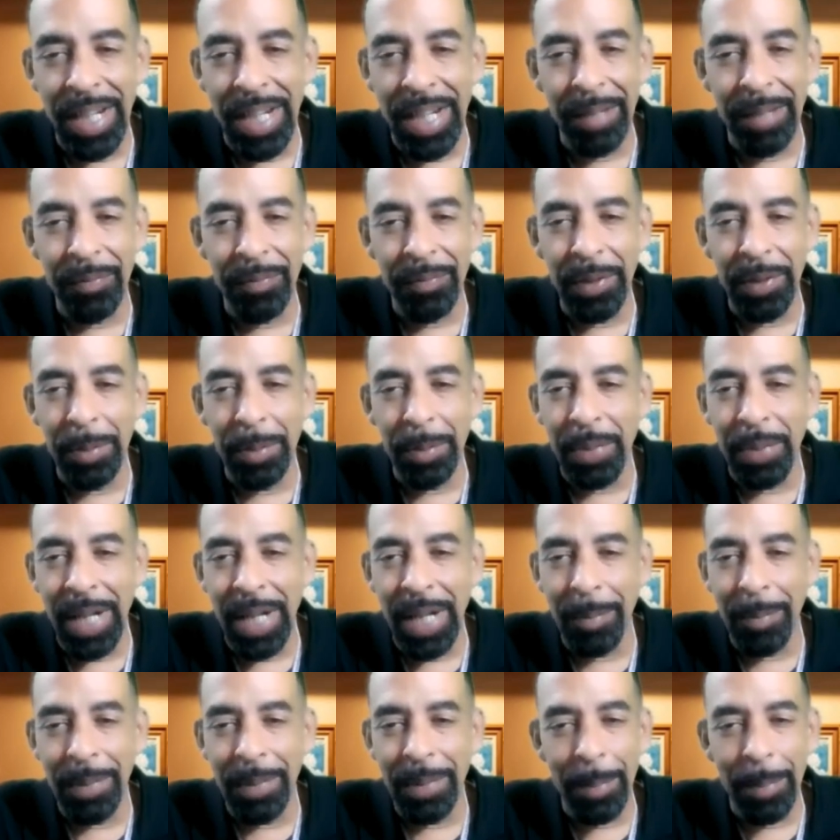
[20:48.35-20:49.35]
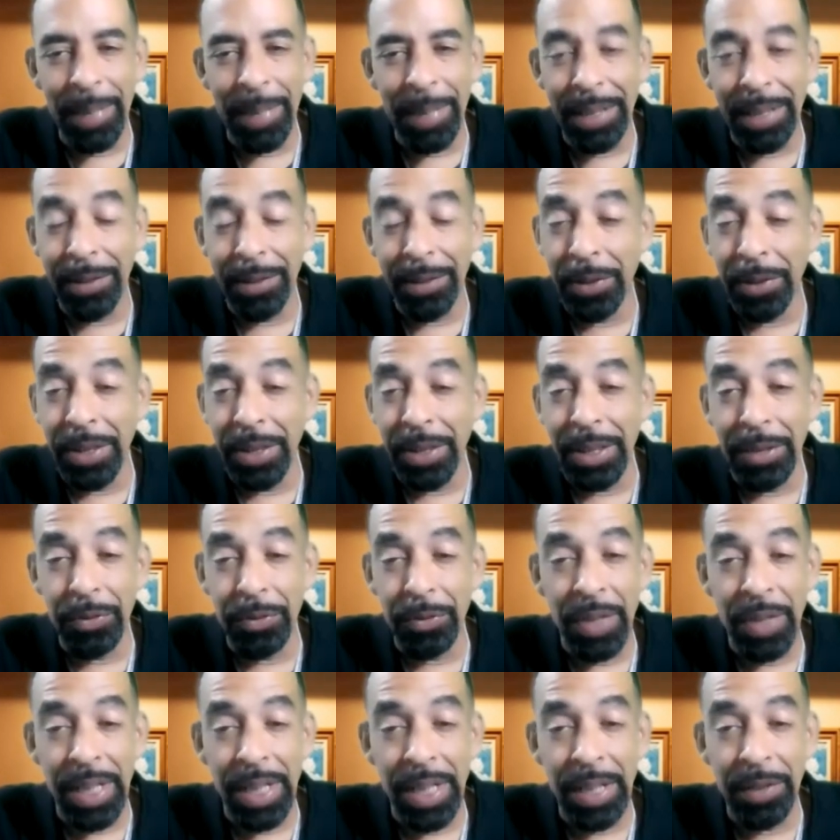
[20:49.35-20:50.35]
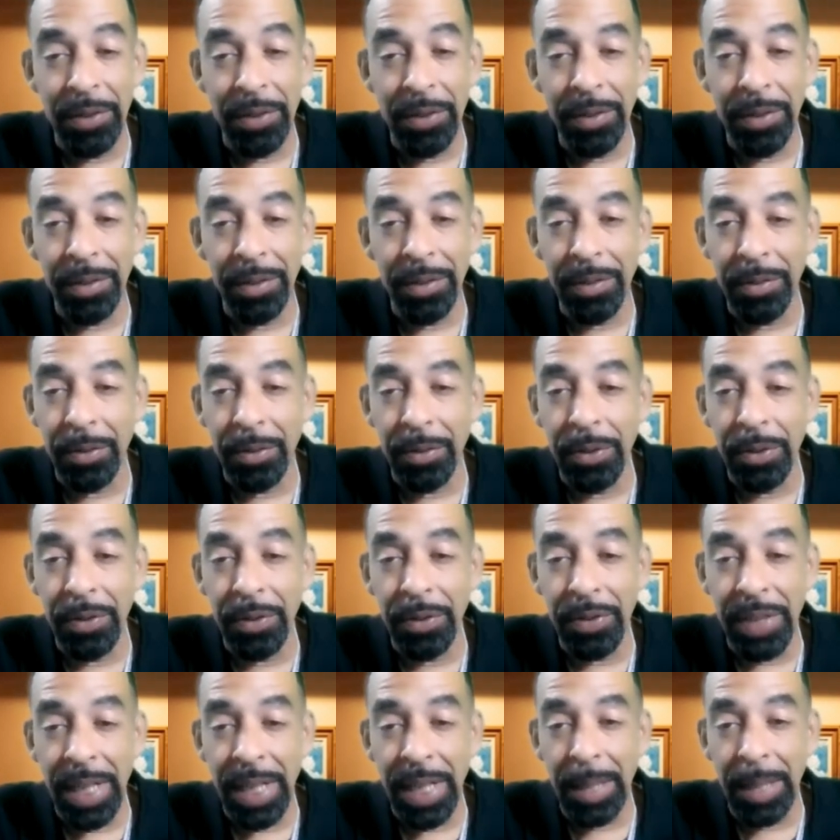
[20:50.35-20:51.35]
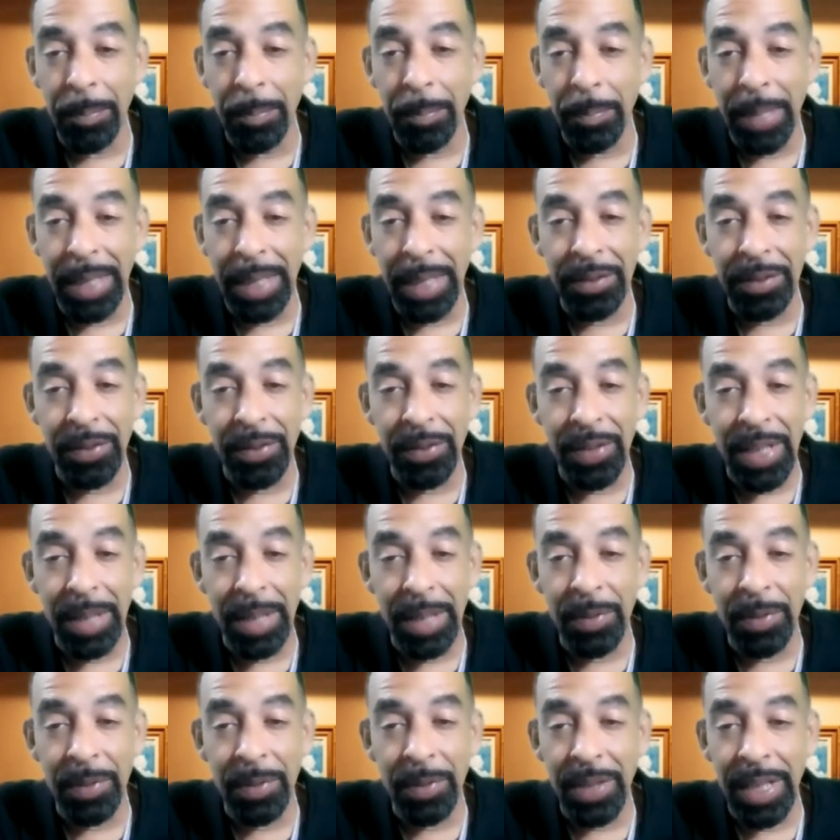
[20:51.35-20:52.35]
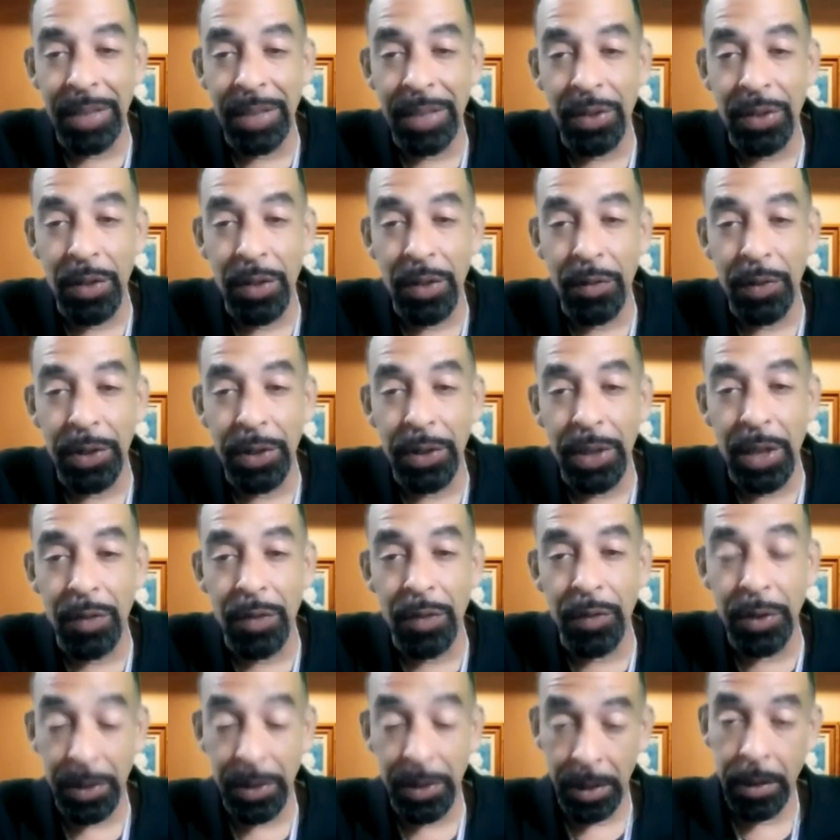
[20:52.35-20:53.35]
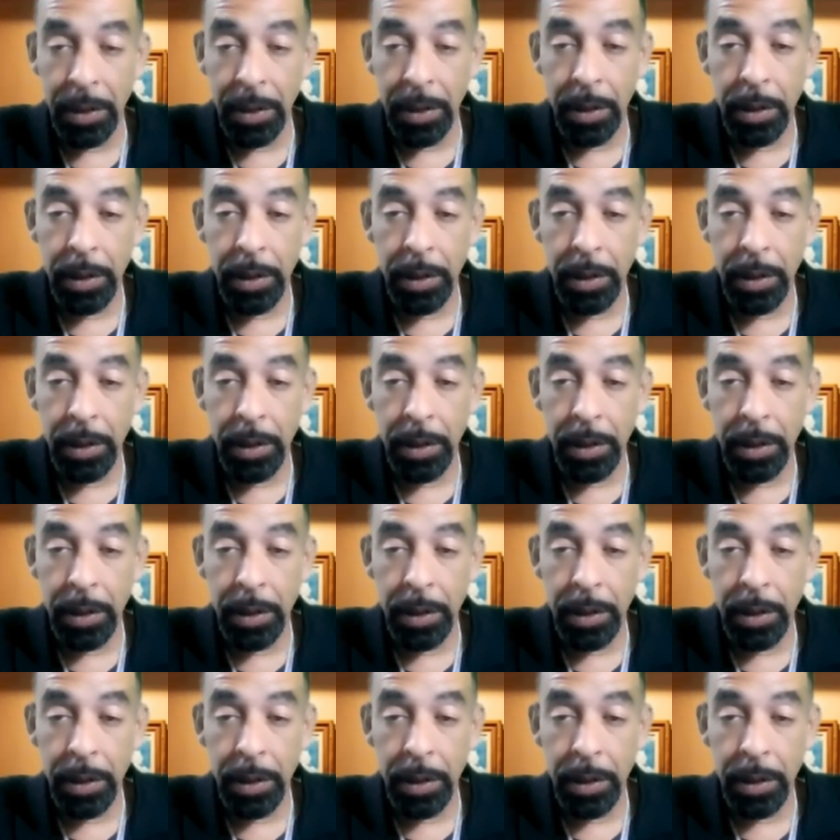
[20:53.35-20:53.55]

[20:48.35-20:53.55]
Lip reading: try and flip property. I mean, you're gonna try and do the same, make the same mistakes over and over,